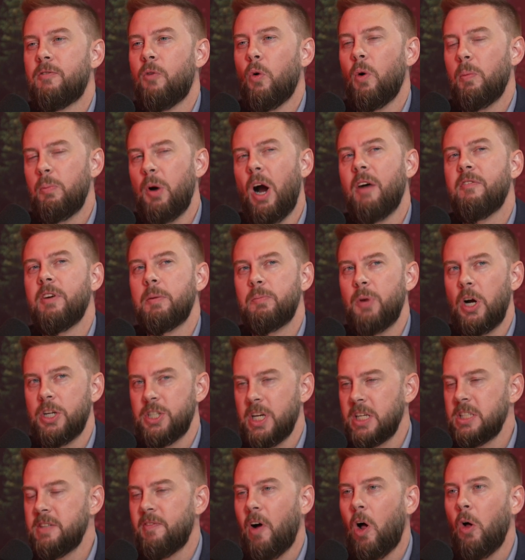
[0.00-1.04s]
for-profit
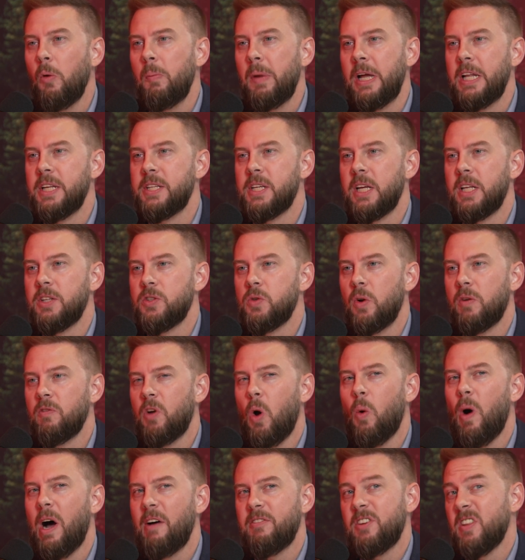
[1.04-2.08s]
project development and sort of
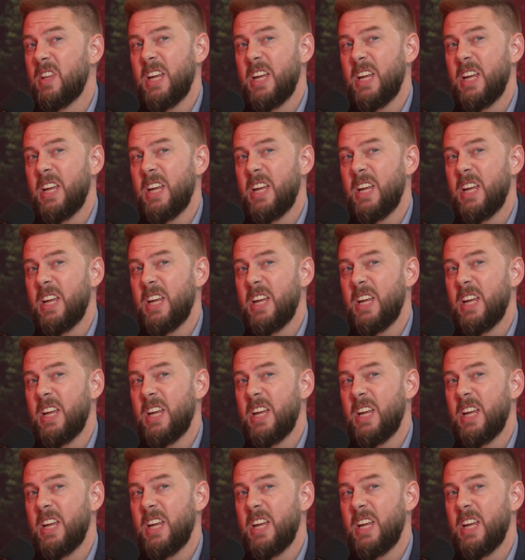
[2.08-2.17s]
go after